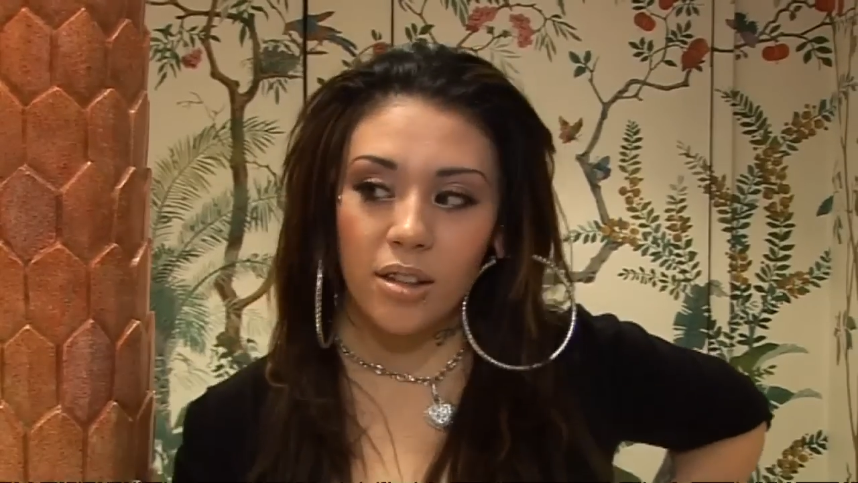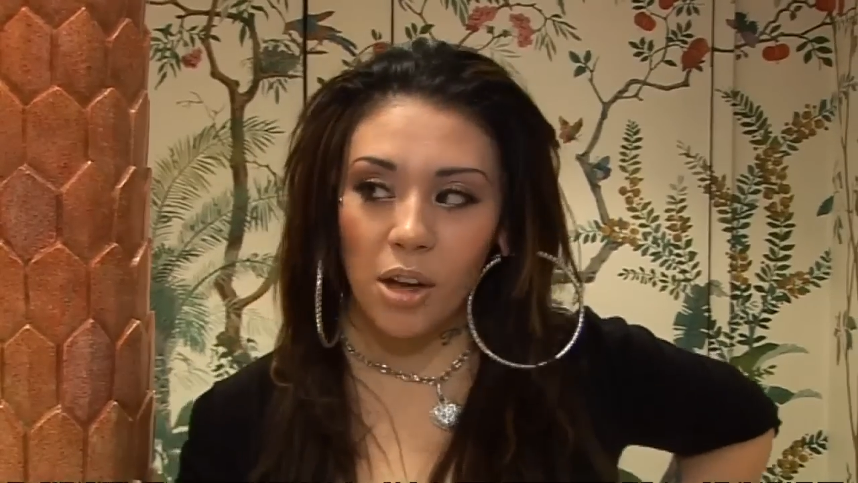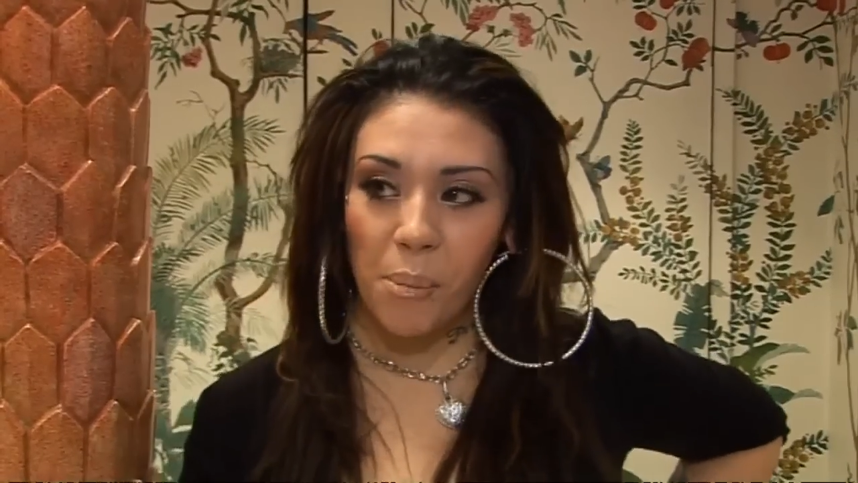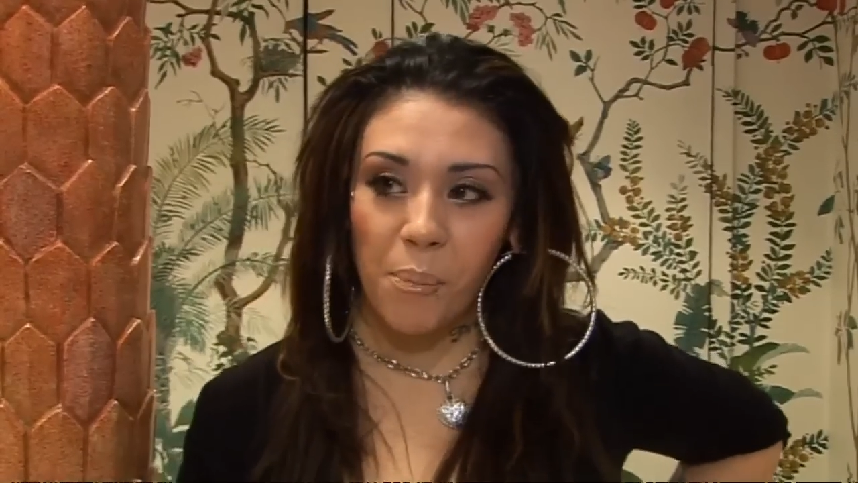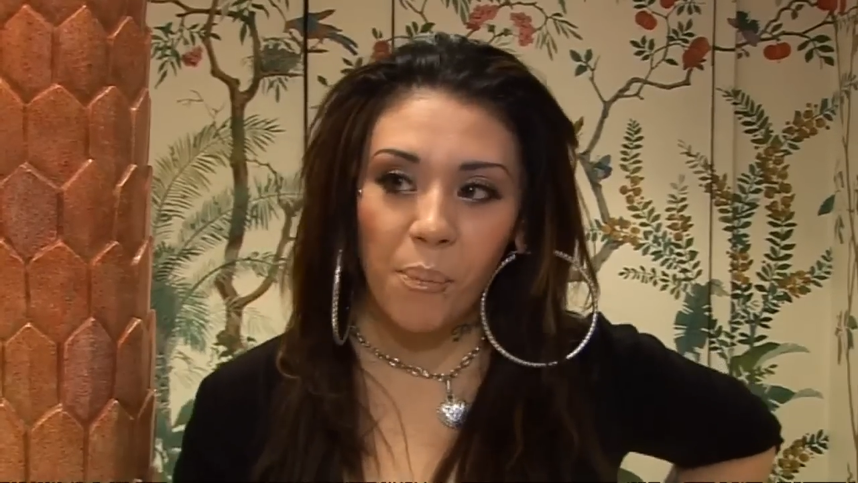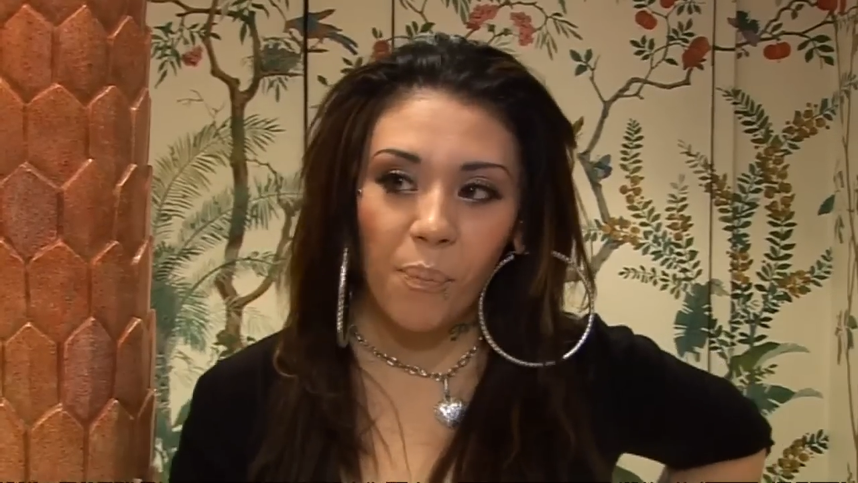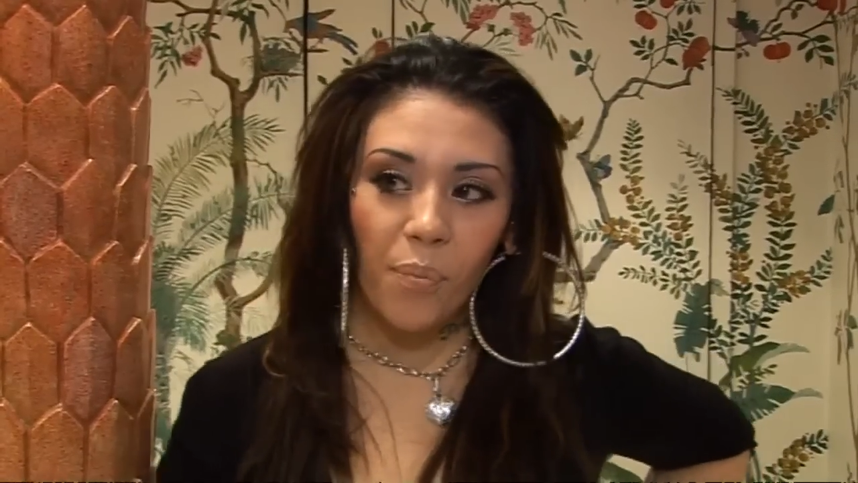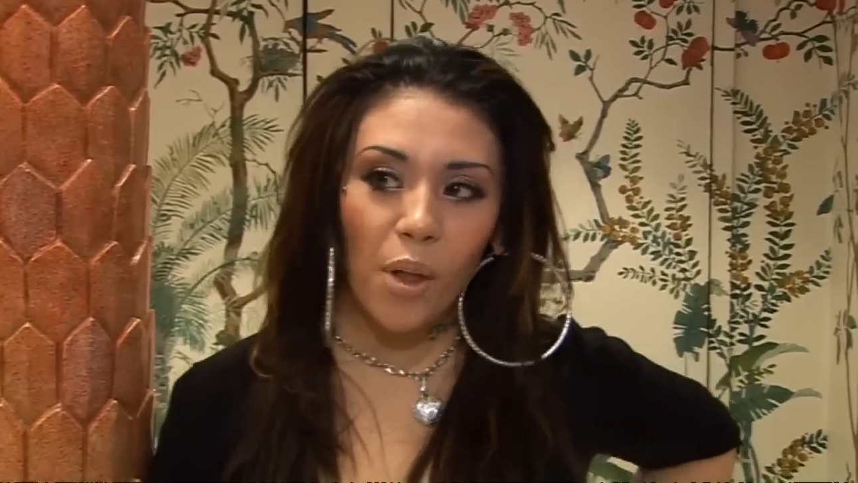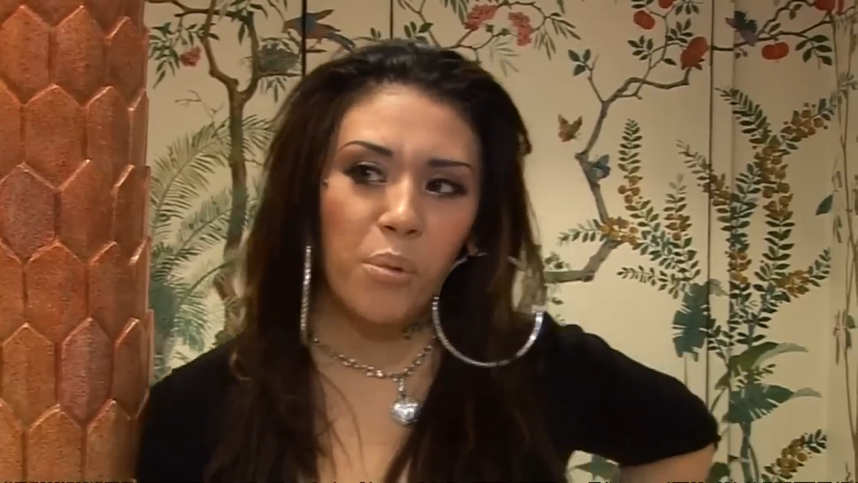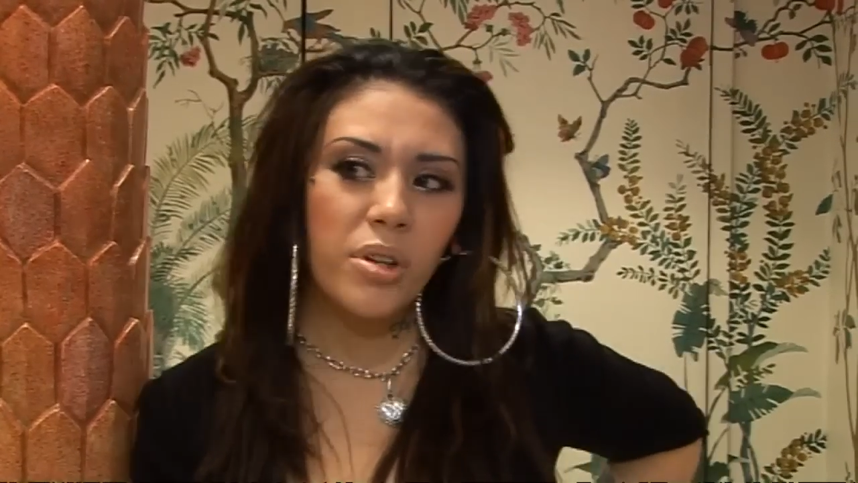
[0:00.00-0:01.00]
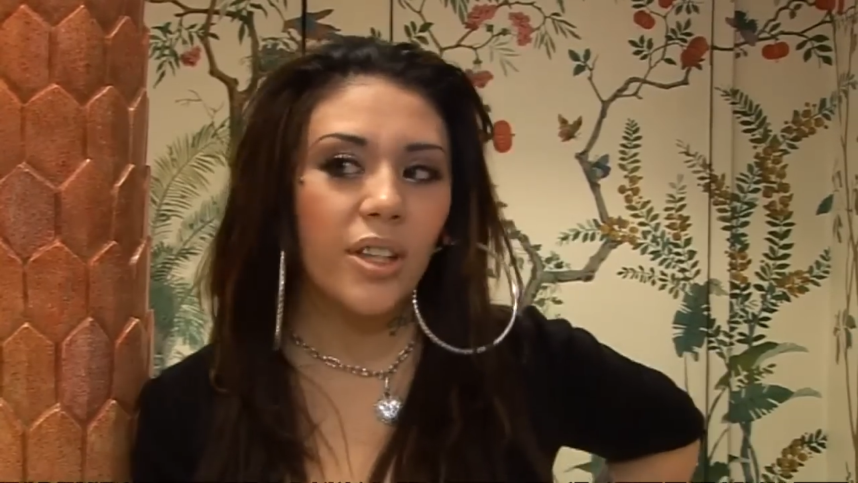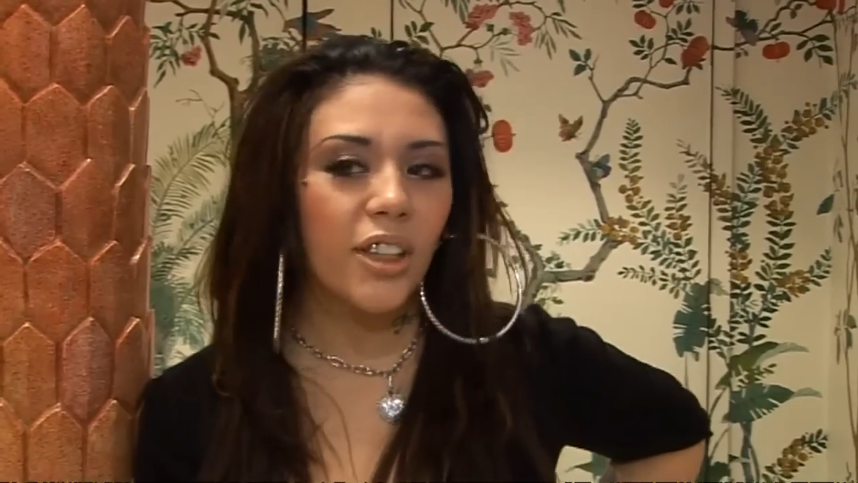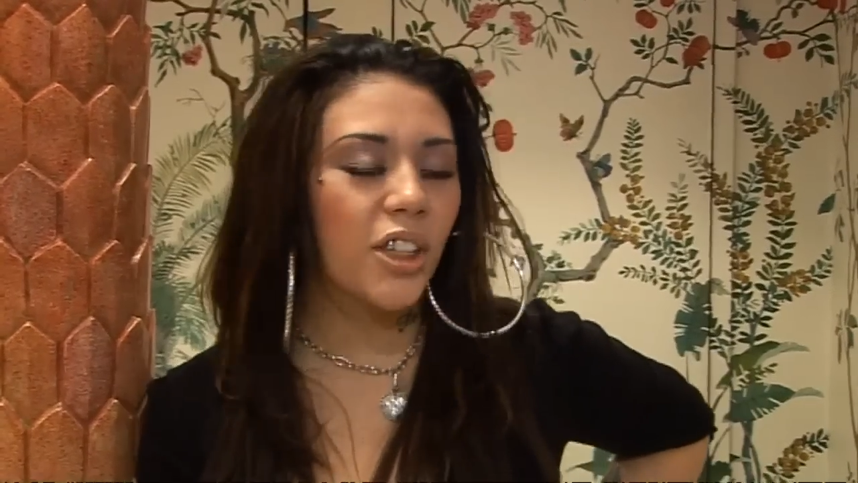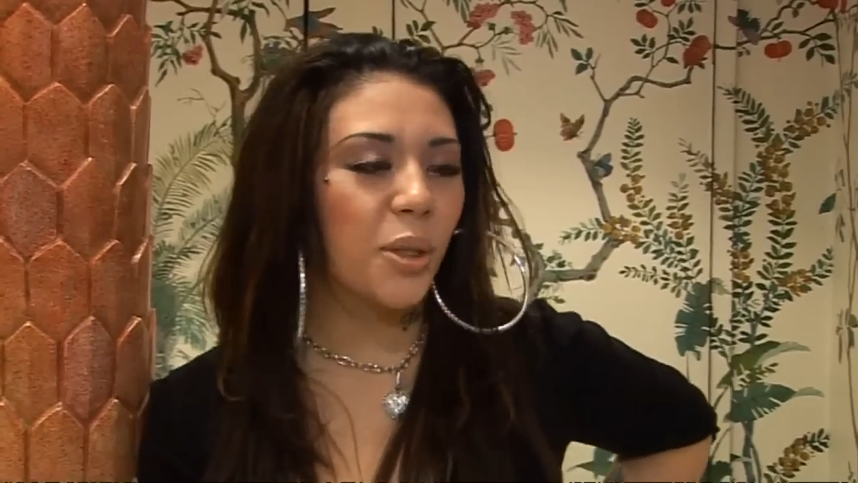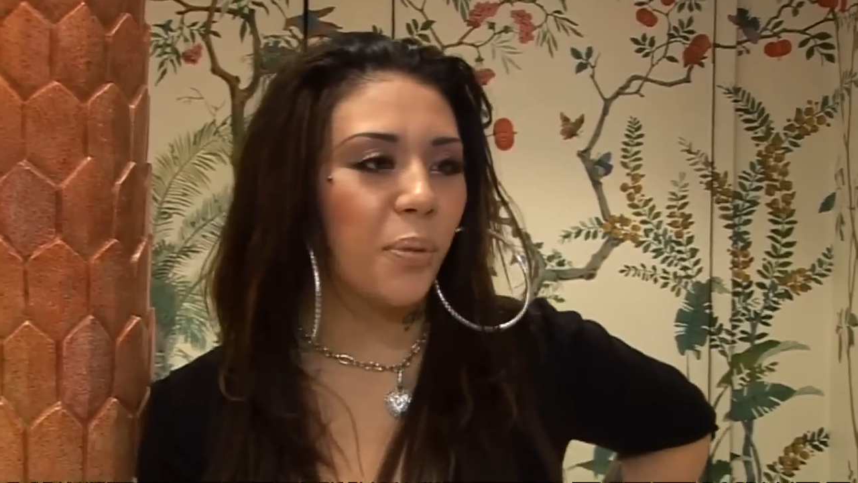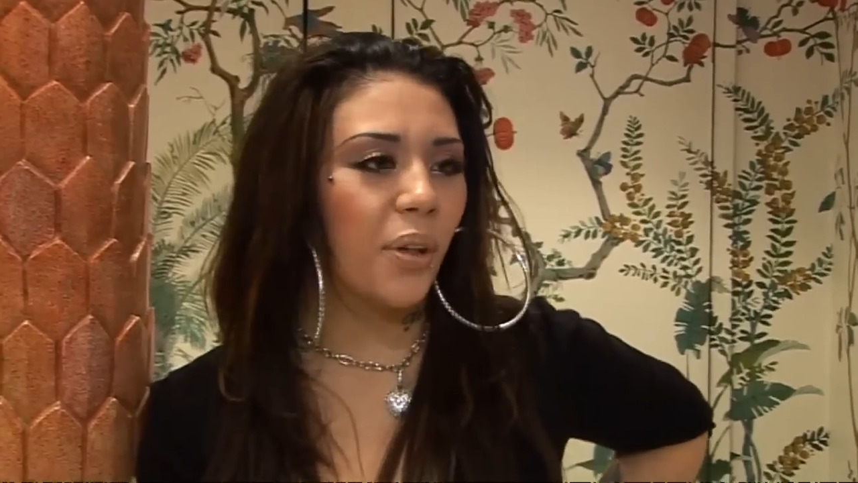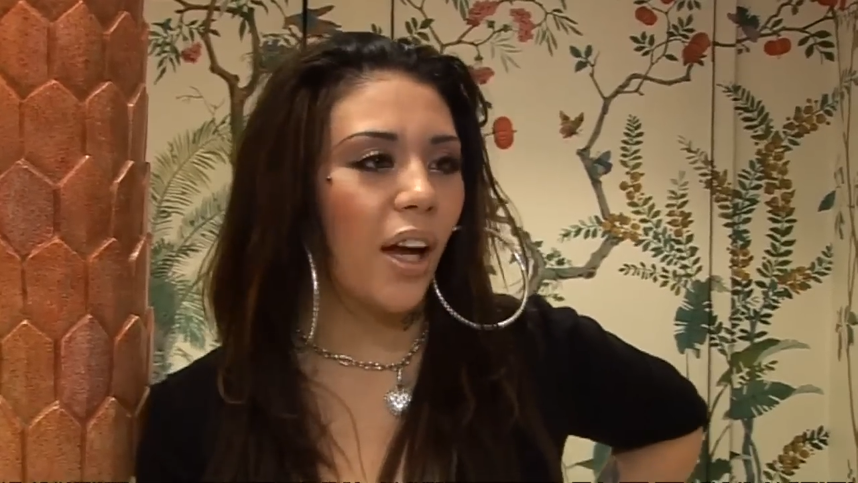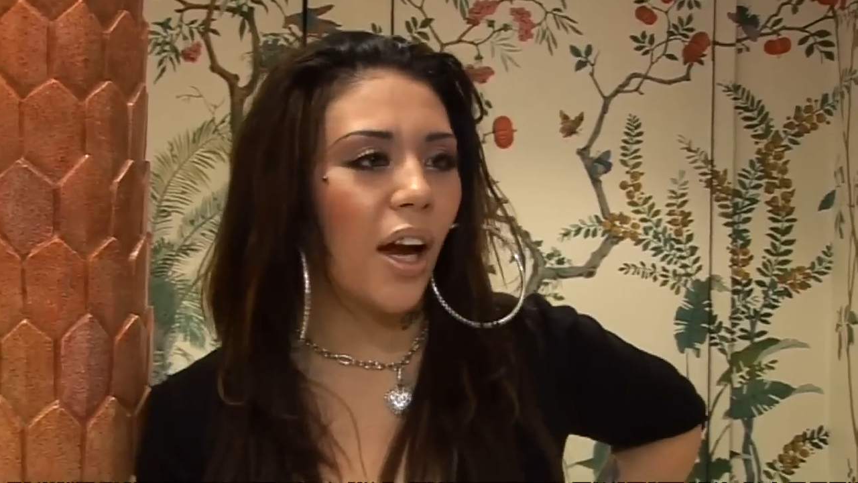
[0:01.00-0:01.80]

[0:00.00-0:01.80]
Um, I wouldn't say she's a bully.